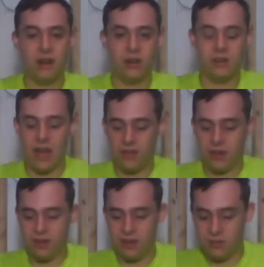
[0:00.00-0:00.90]
TIE
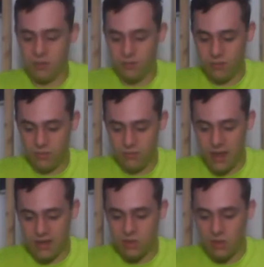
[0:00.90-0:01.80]
Fighter
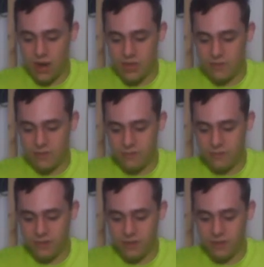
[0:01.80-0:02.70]
main squadron,
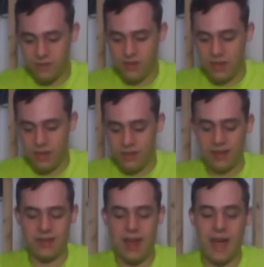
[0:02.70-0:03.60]

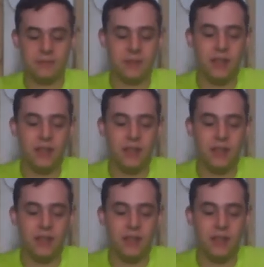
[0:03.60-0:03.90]
like that.